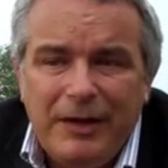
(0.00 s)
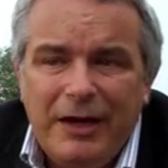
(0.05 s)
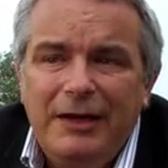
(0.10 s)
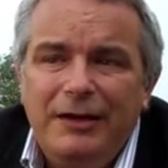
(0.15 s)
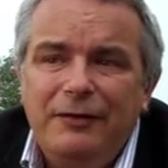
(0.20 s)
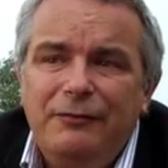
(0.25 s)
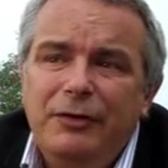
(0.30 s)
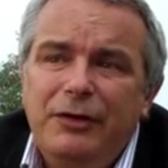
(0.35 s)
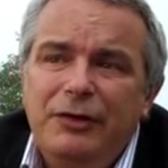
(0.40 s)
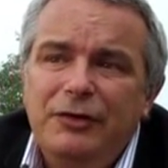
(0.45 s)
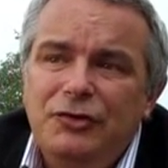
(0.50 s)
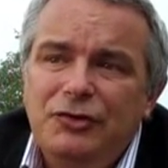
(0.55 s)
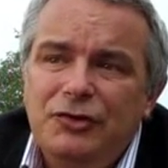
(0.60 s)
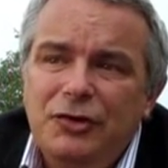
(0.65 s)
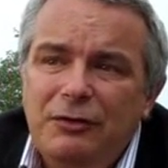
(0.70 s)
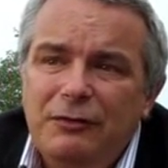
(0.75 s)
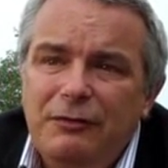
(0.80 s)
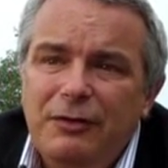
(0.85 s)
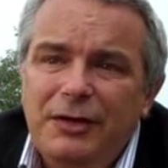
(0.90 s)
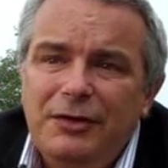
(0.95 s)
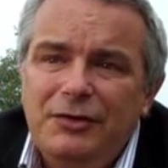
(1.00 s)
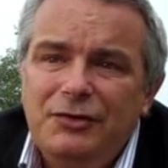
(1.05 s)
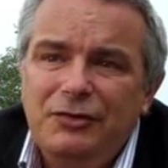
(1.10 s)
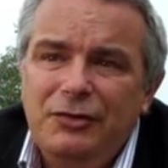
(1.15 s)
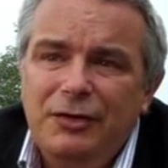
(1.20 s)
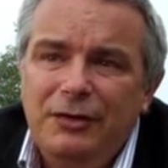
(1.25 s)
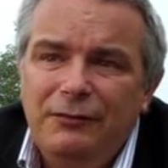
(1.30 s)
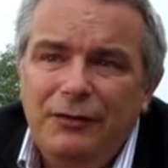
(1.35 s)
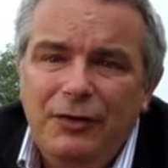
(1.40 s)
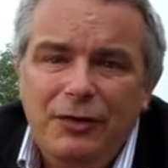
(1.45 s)
and if we can show a
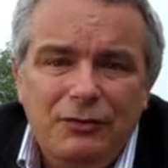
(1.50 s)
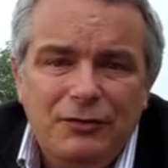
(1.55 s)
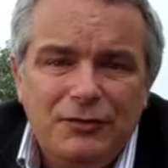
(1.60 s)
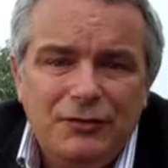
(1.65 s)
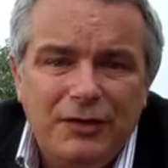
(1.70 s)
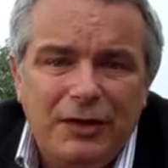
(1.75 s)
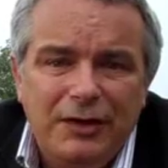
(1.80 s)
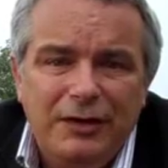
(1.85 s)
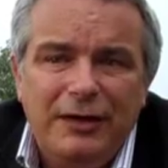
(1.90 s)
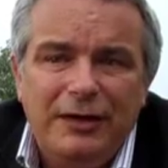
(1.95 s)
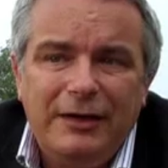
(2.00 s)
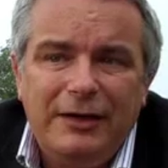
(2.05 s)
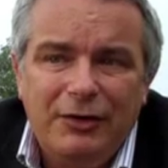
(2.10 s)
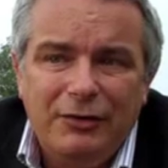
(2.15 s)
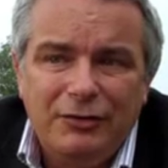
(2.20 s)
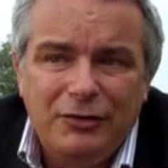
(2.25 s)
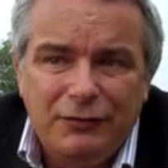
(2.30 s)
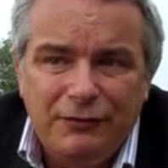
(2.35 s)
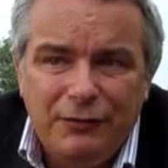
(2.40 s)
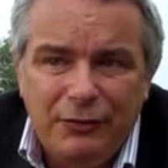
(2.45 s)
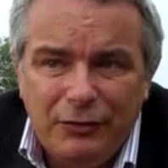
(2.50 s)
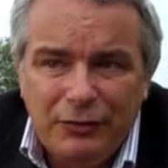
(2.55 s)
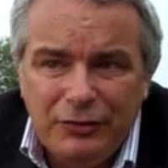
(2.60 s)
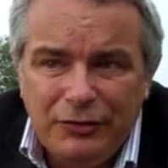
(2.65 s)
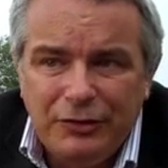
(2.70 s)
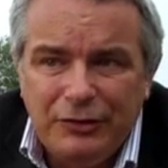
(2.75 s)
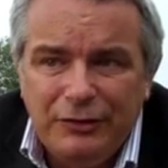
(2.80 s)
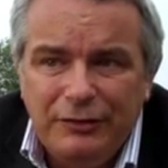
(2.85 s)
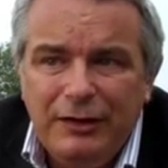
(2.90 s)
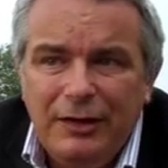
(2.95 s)
history of use in that country of
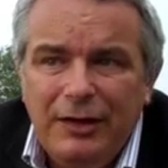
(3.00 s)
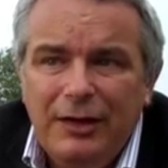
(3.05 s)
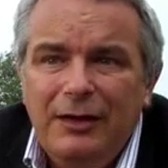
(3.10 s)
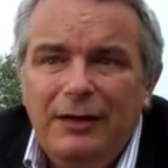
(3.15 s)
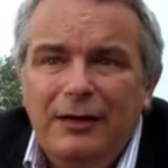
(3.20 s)
origin,